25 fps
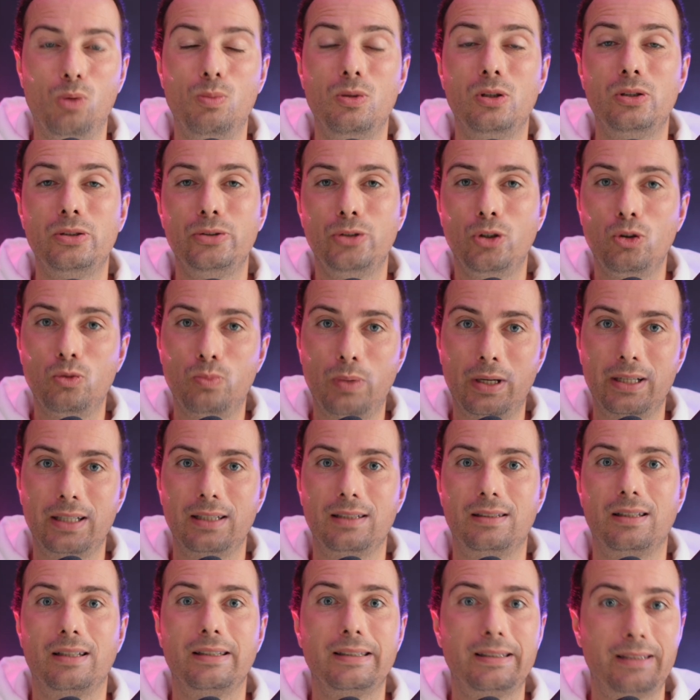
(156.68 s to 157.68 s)
almost
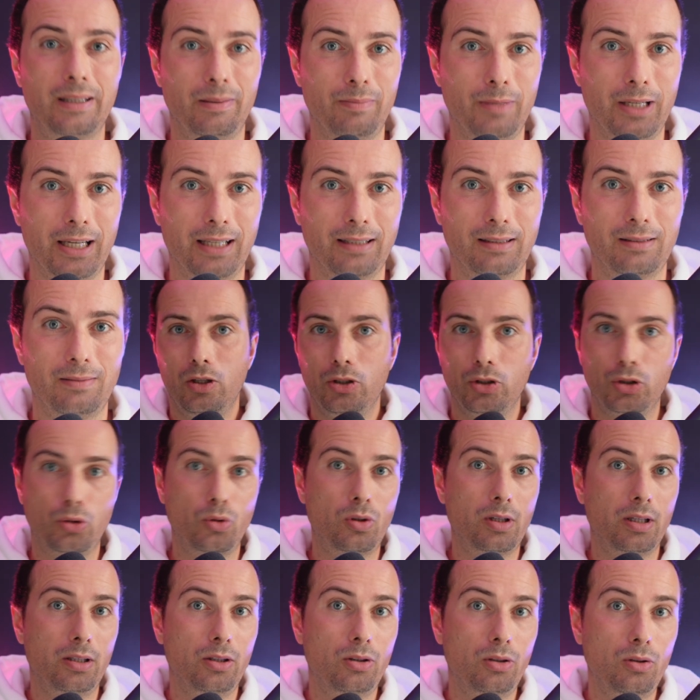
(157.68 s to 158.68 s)
nobody does them yet.
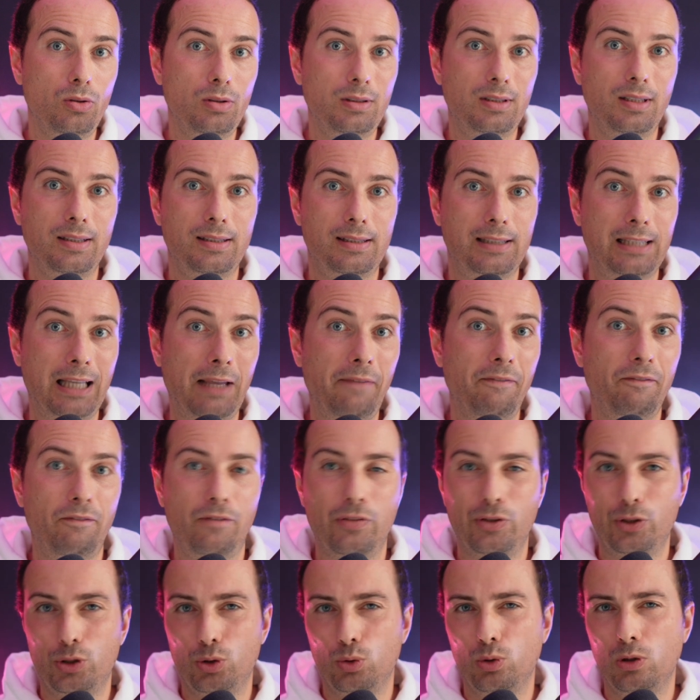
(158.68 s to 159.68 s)
You can use the same
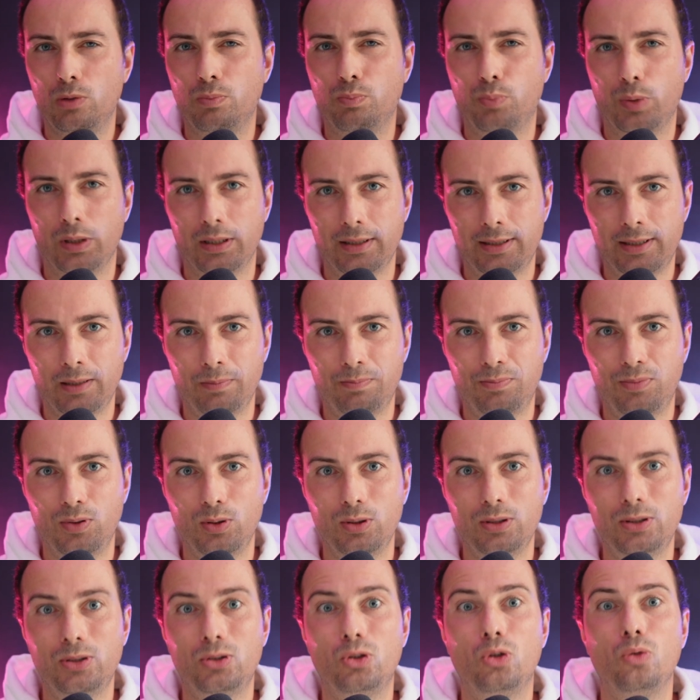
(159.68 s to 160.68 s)
visual
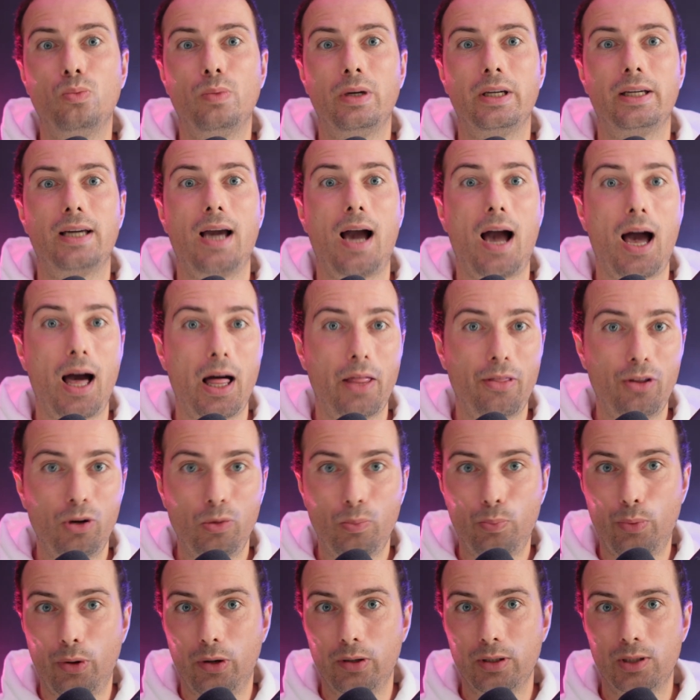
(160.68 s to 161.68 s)
principles to make
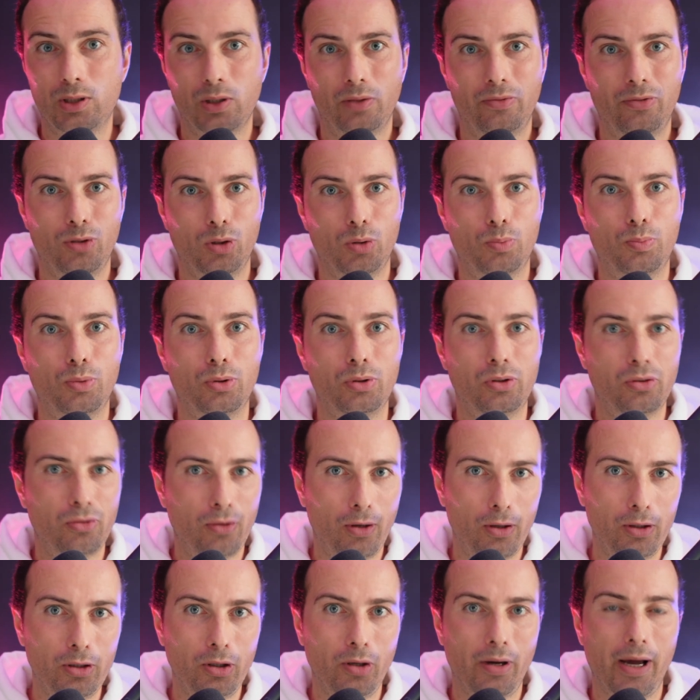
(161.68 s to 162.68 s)
other parts of your
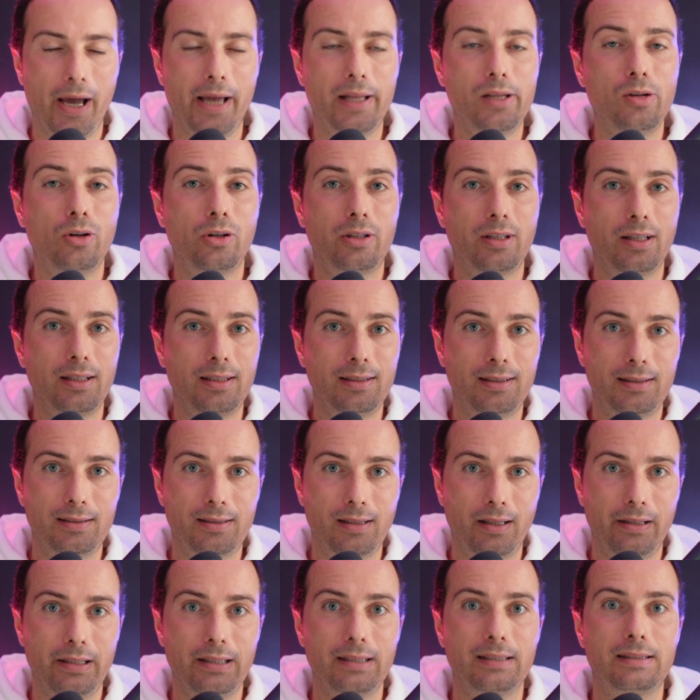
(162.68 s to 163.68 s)
portfolio and your case
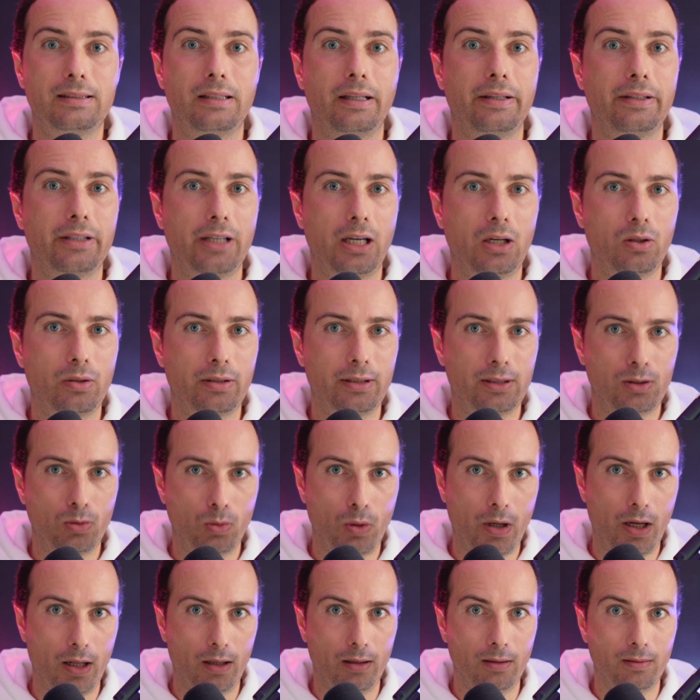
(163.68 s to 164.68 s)
study stand out as
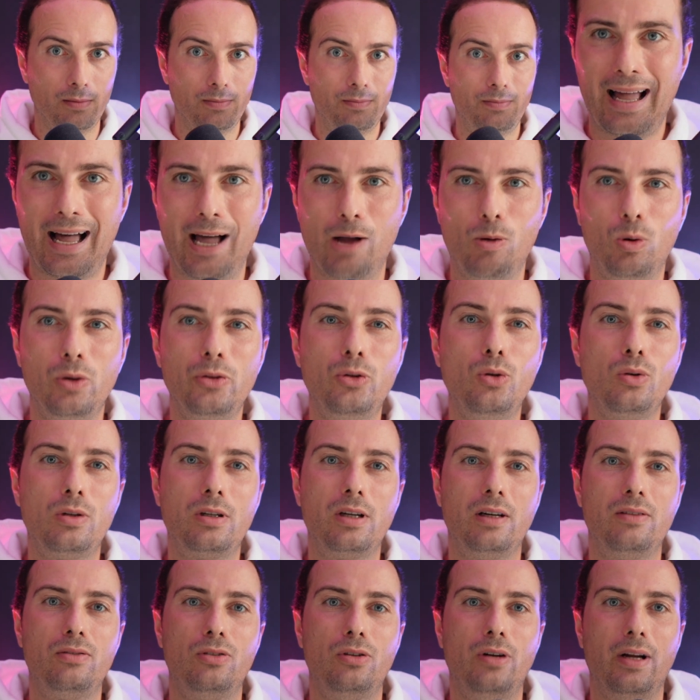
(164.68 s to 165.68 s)
well. I want to
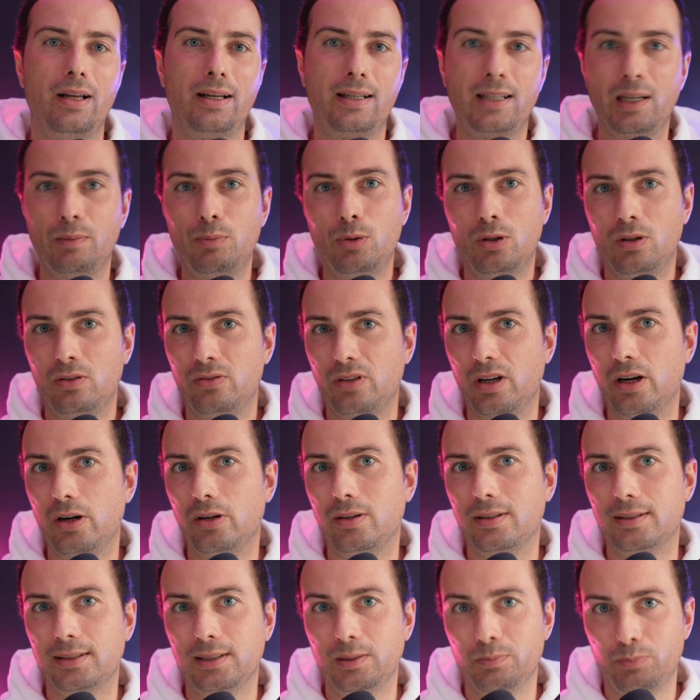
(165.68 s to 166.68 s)
cover a couple of
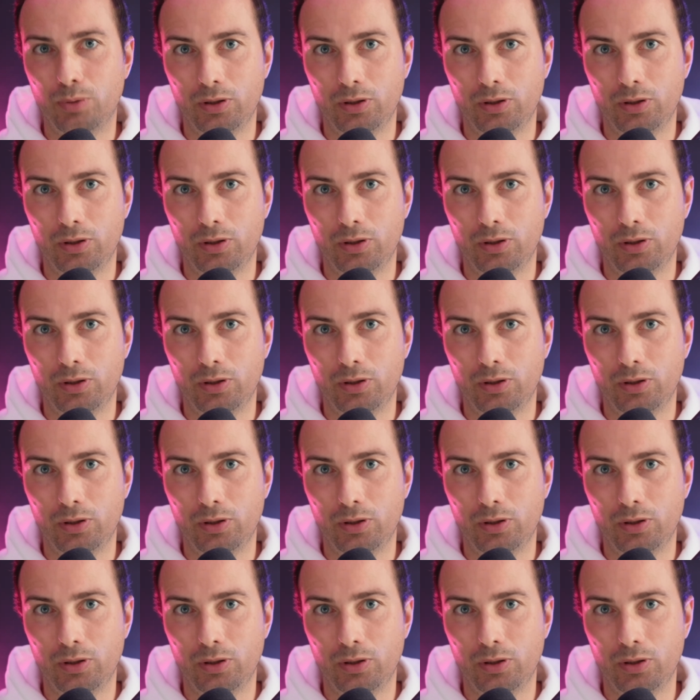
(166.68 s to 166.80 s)
areas in